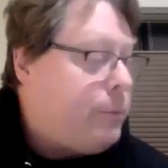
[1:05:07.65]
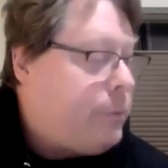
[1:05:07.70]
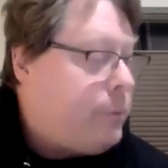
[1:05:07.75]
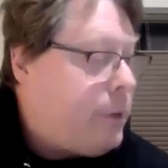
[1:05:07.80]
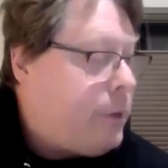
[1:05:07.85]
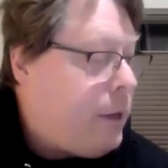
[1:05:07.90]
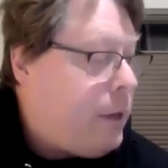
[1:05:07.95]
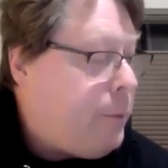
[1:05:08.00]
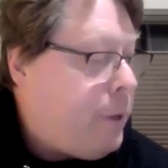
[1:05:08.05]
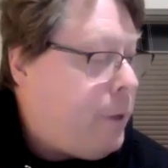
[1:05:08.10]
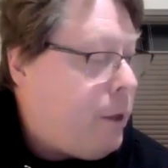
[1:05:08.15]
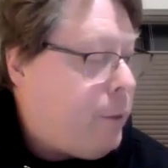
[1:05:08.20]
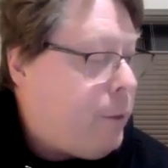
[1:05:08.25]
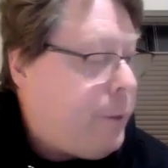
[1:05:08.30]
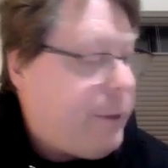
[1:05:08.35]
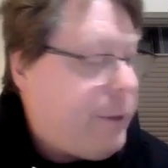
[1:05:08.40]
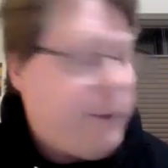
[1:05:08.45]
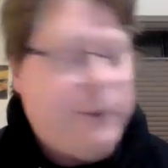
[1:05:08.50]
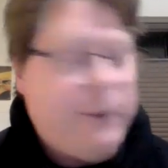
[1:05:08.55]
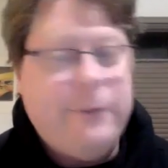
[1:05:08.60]
Tell me all
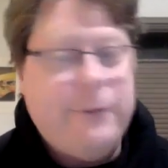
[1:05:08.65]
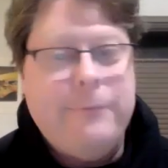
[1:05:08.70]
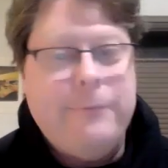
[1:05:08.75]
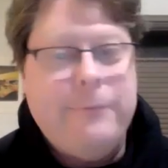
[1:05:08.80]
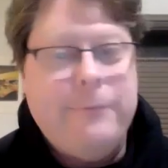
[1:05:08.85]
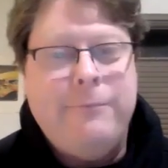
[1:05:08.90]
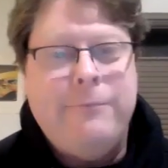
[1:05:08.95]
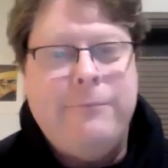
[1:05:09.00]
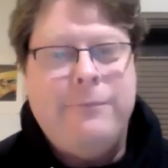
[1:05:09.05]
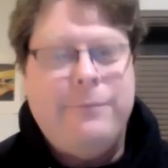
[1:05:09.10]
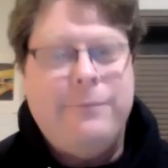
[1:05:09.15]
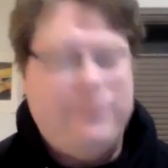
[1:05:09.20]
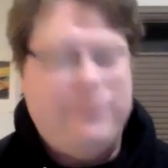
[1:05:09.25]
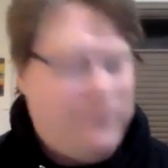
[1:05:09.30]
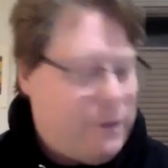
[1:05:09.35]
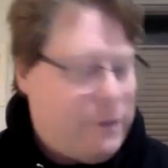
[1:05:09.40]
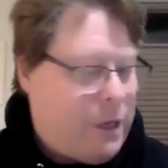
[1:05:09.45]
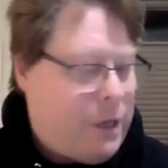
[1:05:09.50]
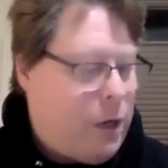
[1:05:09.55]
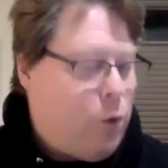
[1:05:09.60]
about it.
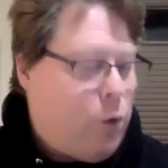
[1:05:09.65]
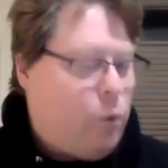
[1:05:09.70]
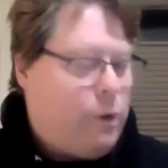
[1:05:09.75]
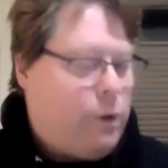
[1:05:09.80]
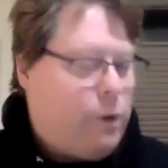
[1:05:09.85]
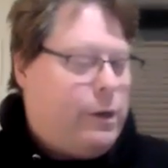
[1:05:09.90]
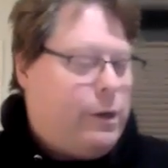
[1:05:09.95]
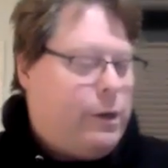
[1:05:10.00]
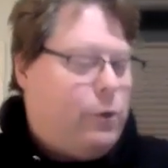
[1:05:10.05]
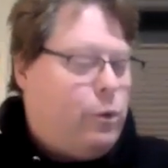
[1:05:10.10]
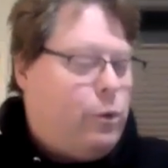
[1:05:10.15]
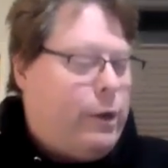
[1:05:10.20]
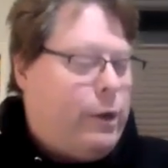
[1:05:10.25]
Shadow work. All right.